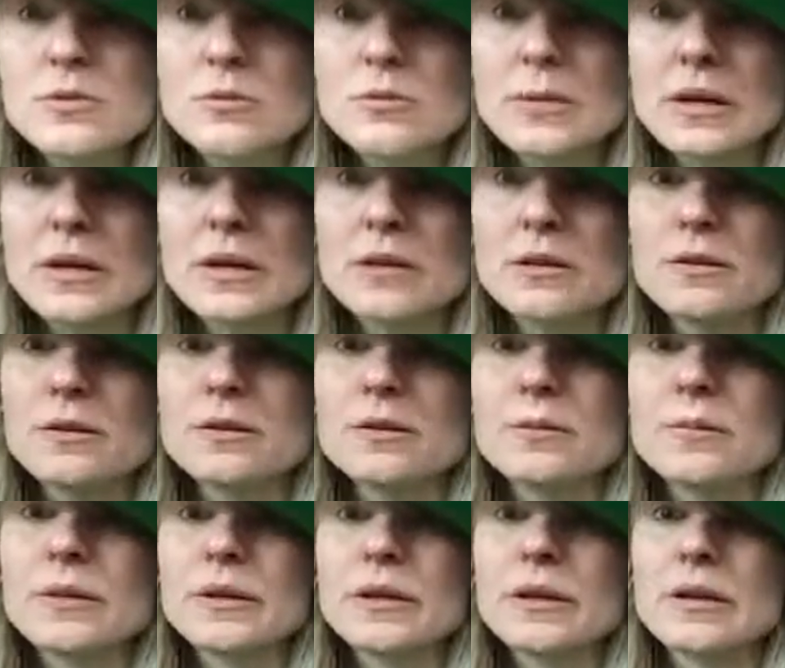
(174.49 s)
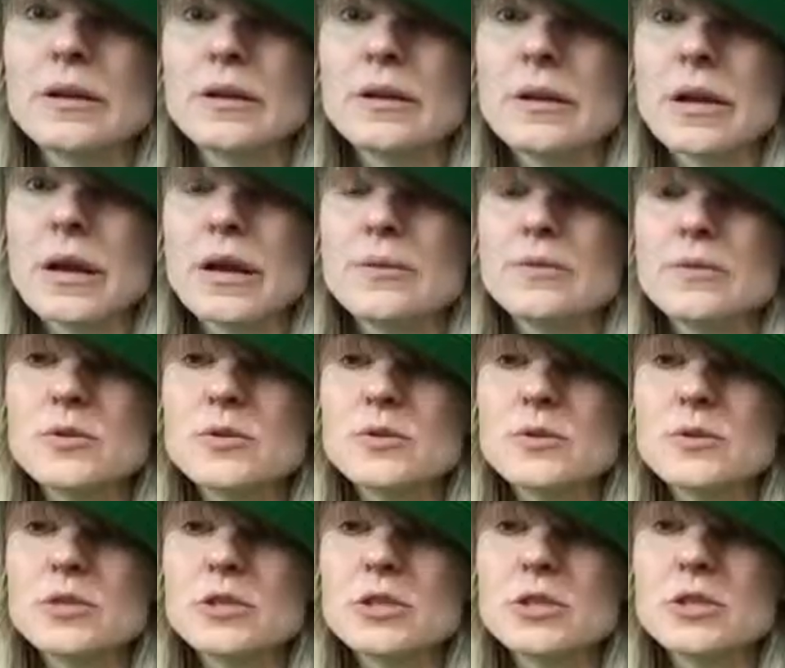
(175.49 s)
make it a little bit
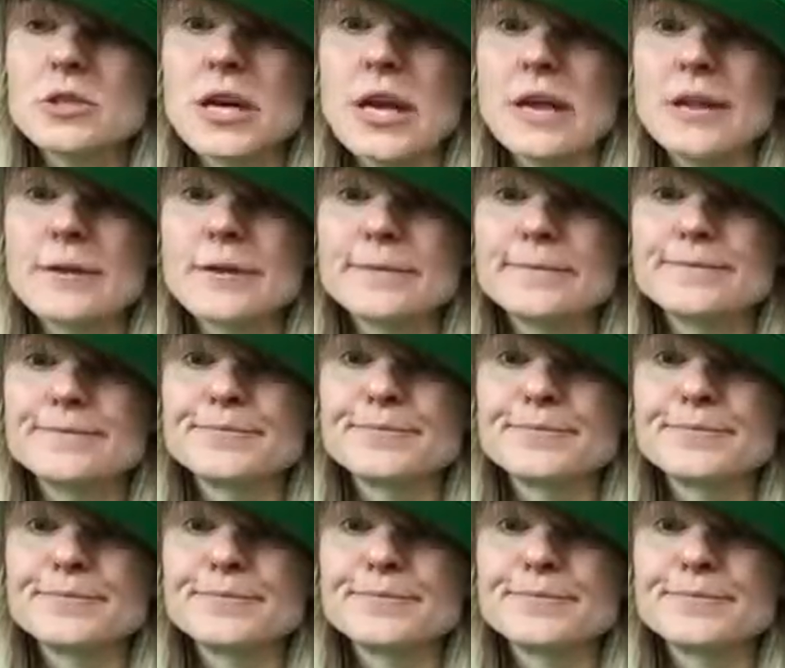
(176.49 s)
squishy together.